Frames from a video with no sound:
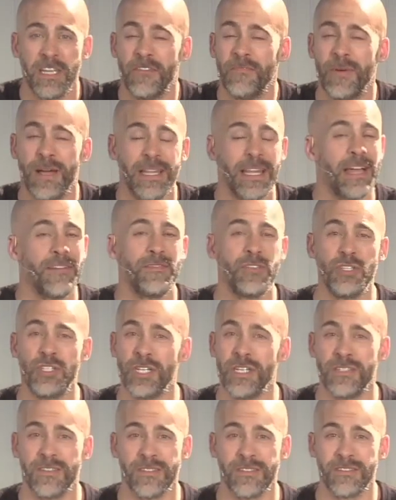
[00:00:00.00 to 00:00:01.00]
my life to
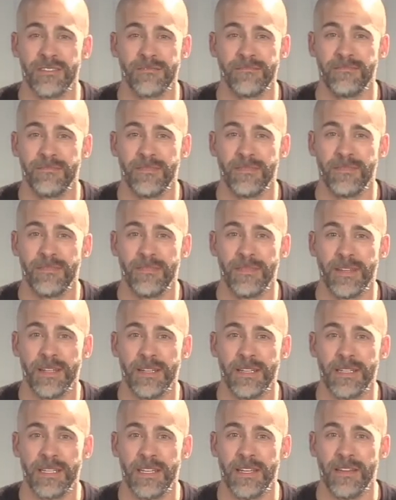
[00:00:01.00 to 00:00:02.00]
Jesus
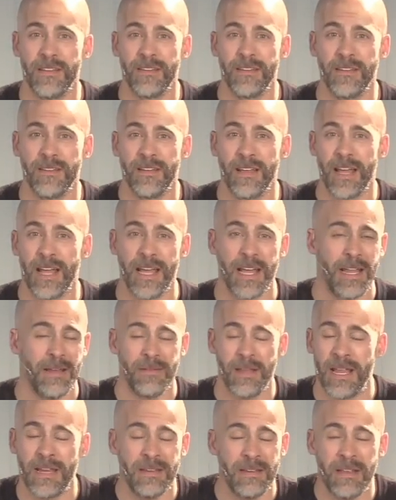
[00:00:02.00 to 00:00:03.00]

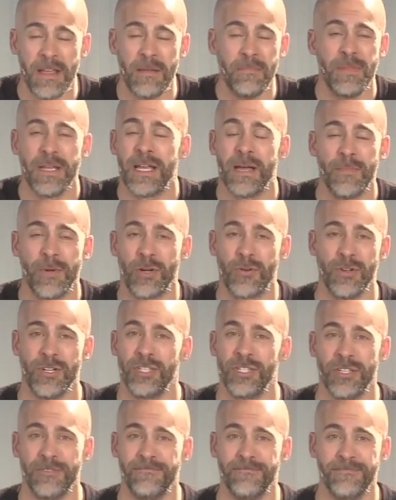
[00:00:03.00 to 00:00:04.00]
and become a
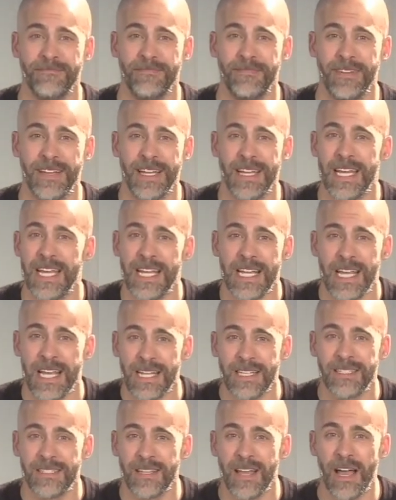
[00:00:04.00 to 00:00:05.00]
Christian.
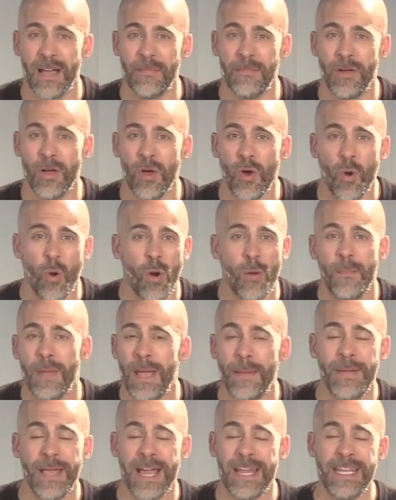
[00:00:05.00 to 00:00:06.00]
It's time. Or
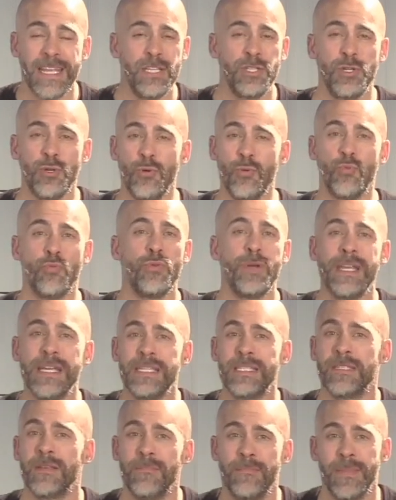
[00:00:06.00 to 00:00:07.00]
maybe I need to
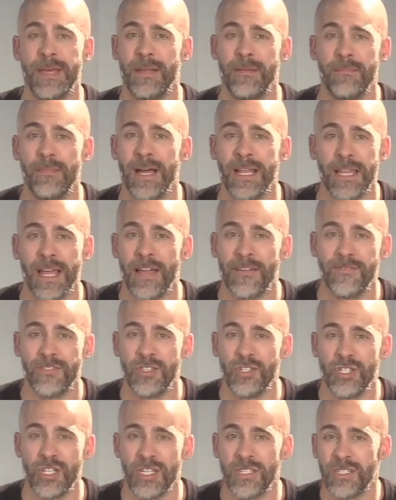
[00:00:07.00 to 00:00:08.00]
resubmit my life to
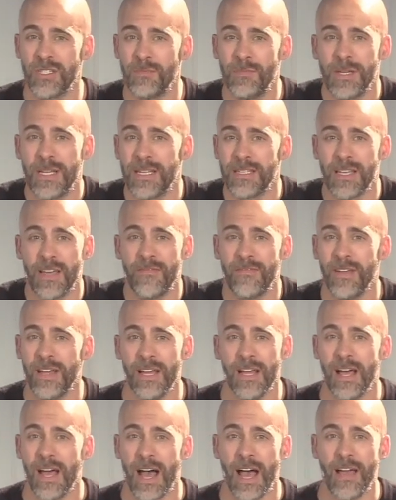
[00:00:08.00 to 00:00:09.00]
Jesus because
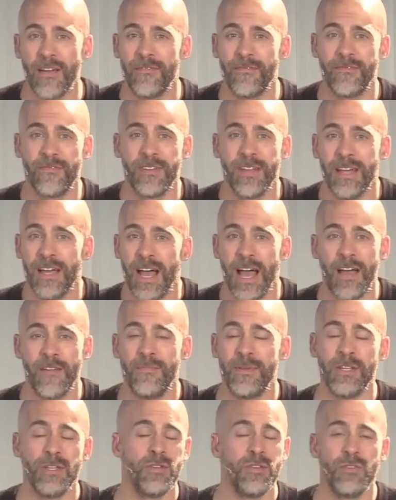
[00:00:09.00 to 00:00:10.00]
I've
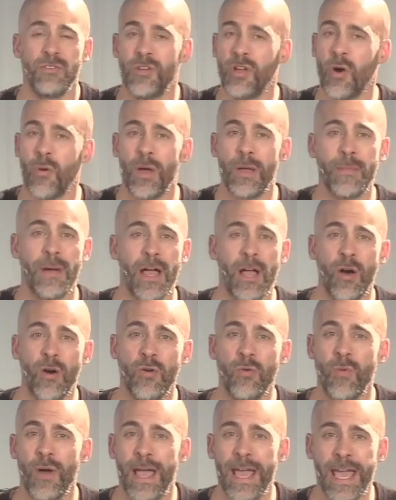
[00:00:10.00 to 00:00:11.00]
been going my
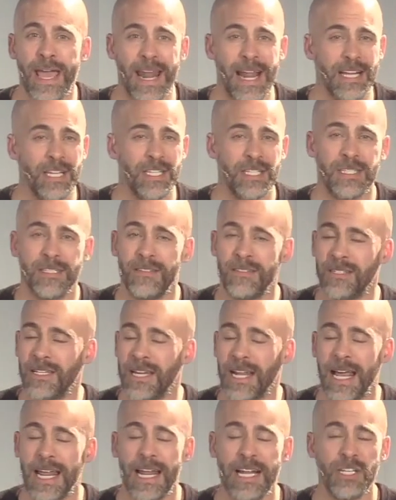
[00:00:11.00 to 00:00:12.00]
own way, and
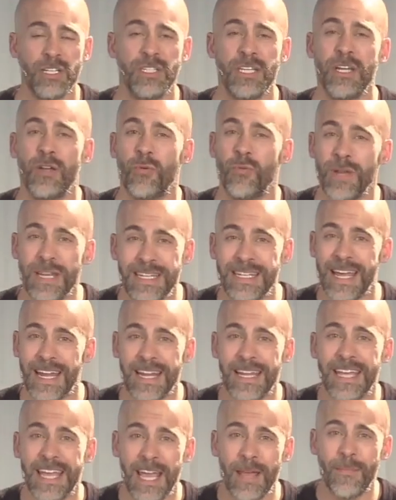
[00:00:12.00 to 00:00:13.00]
tonight I just need to
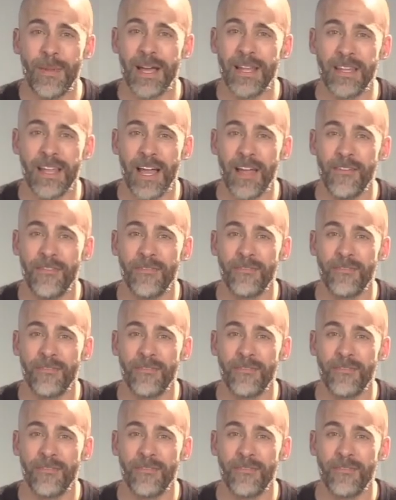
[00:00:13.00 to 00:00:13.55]
rededicate my life